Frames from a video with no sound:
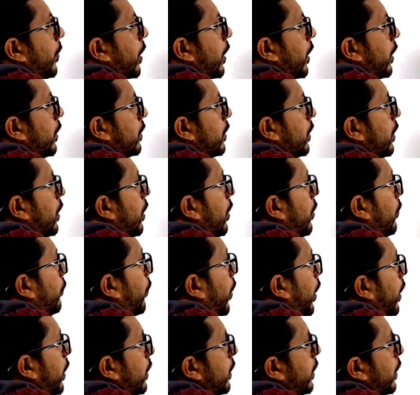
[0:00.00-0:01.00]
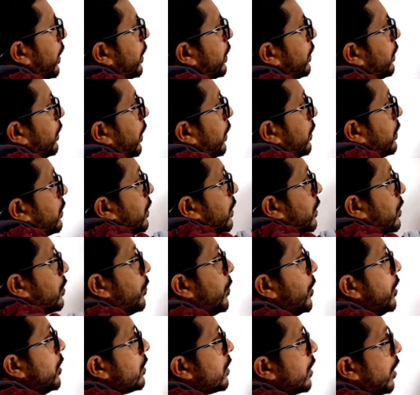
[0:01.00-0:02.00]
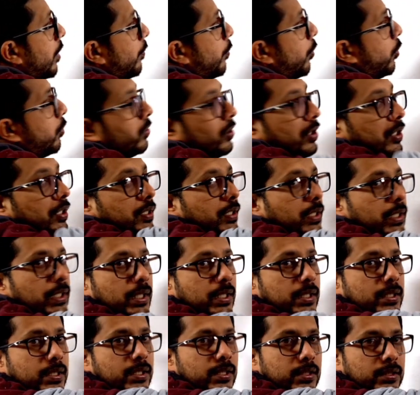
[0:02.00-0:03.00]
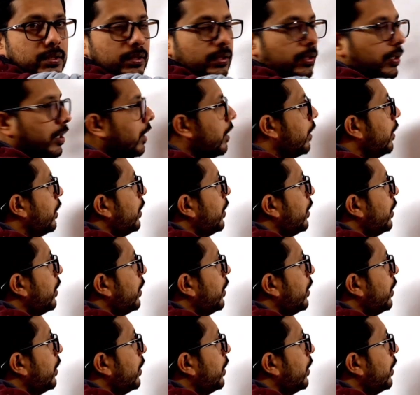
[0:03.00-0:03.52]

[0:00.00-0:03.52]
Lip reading: right? Y greater than 6 means above this 6. Okay,